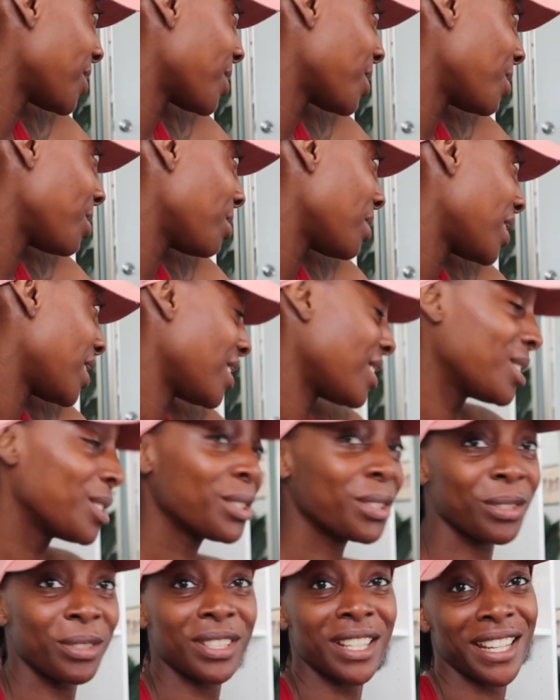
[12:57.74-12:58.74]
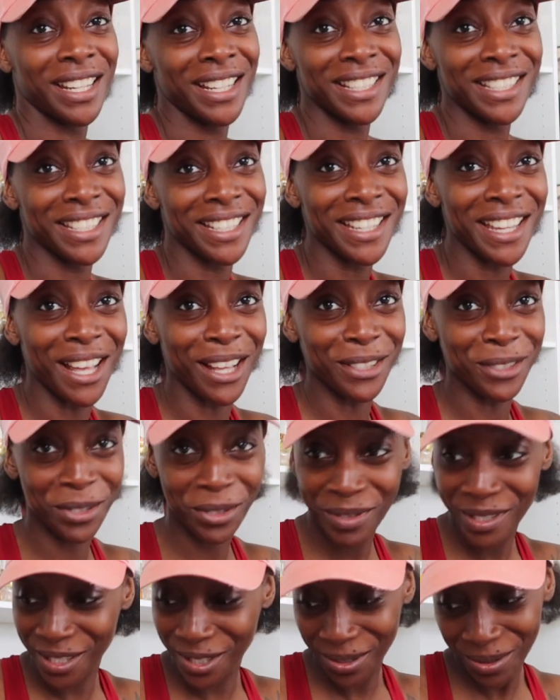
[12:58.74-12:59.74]
your tooth is loose. I didn't tell y'all
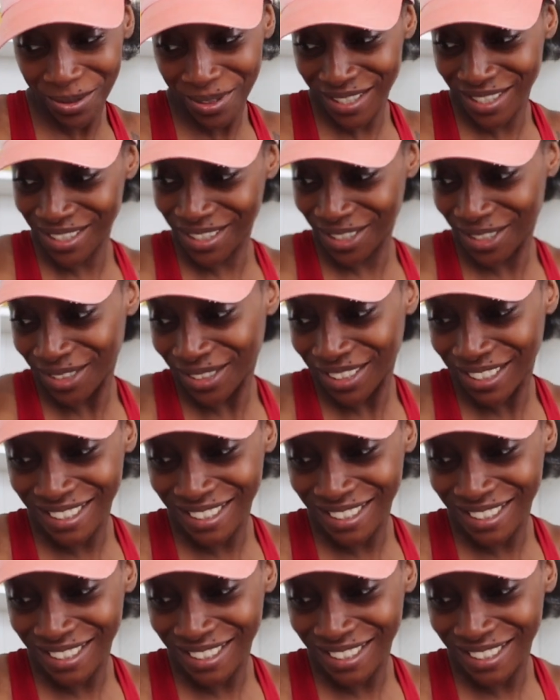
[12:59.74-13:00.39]
Zuri's tooth is loose.